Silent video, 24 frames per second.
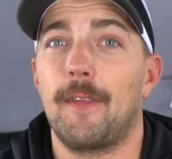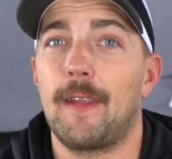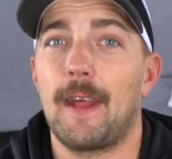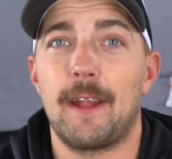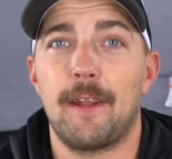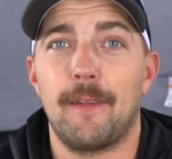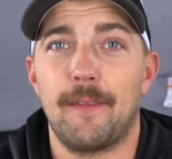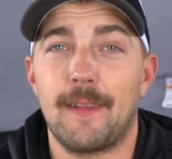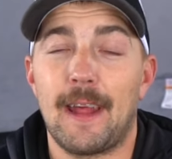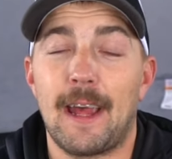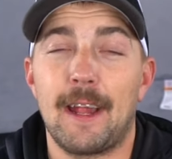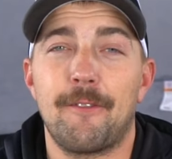
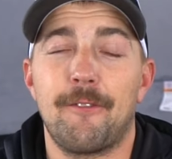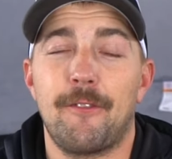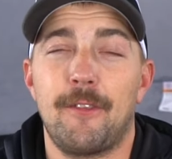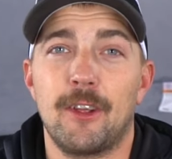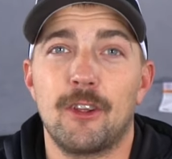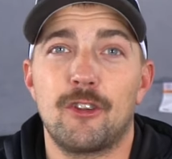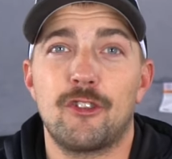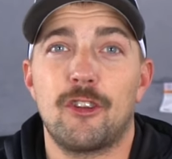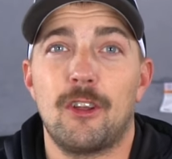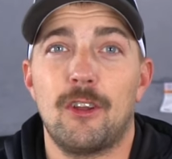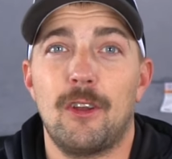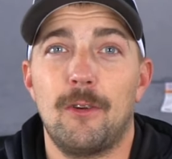That, that
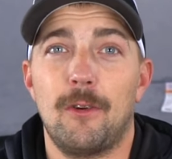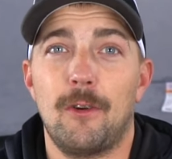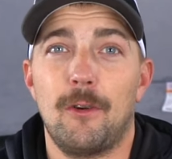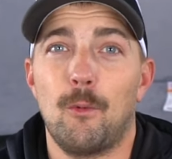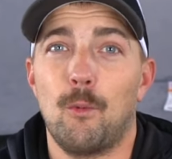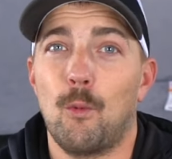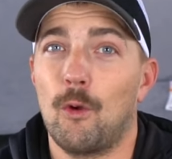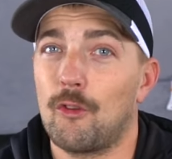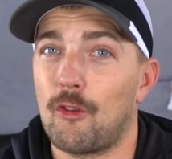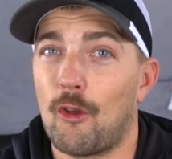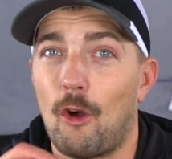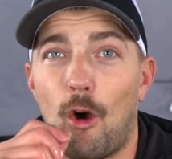fish
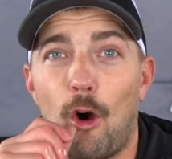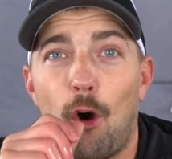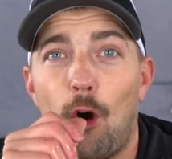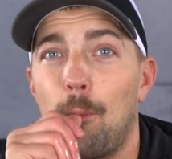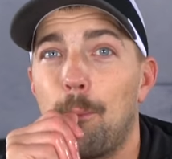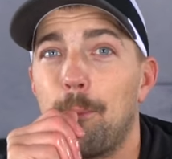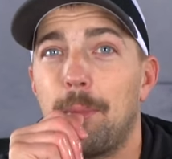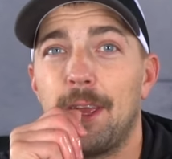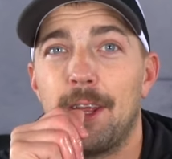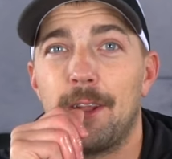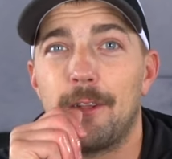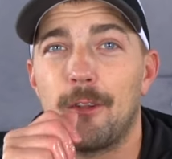was all
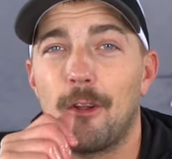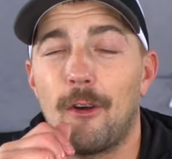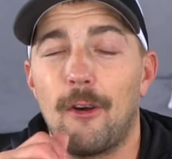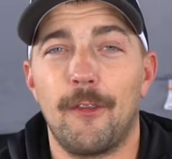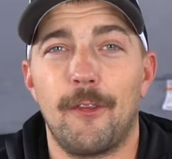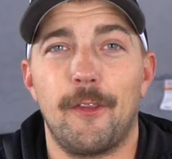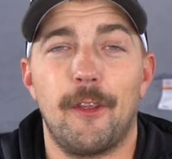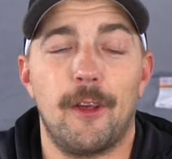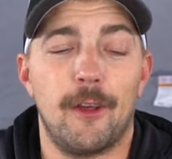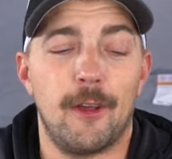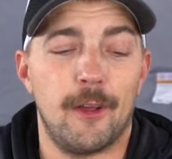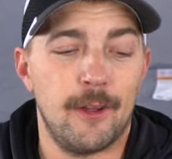pinned
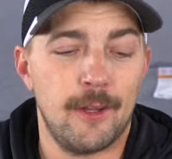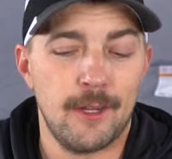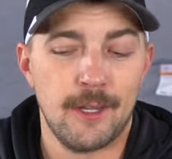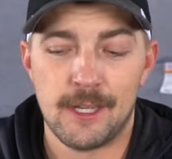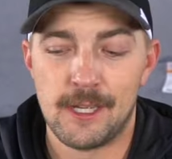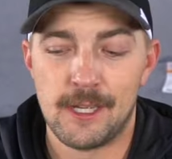on the